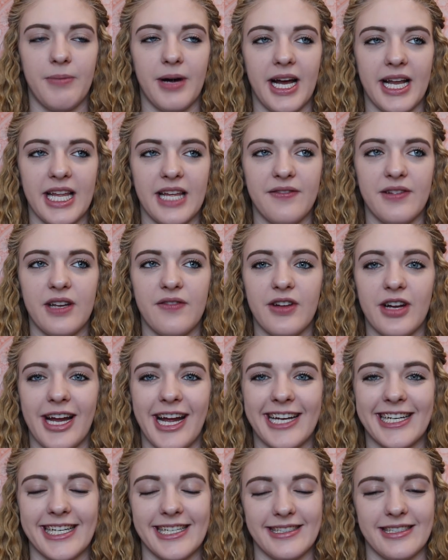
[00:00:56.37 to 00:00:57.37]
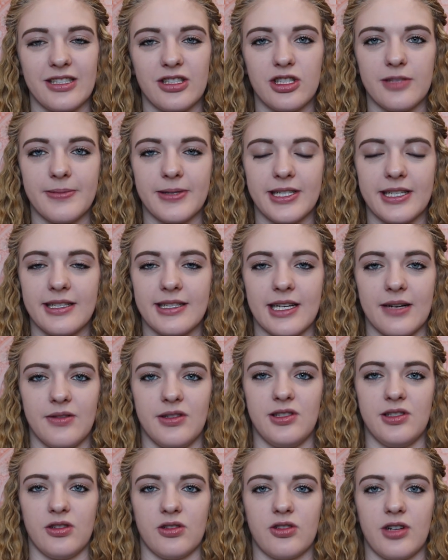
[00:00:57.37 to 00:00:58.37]
But even if your hair isn't super dense, I
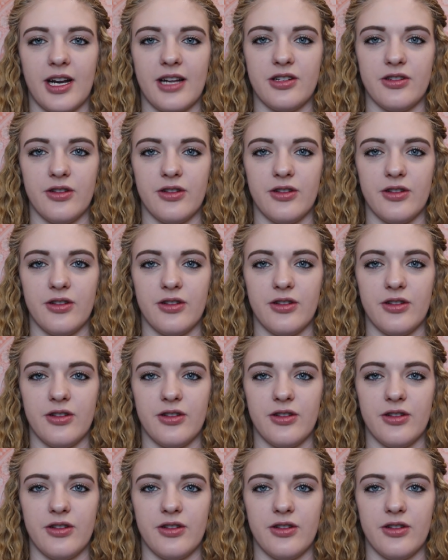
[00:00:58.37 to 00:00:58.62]
would still try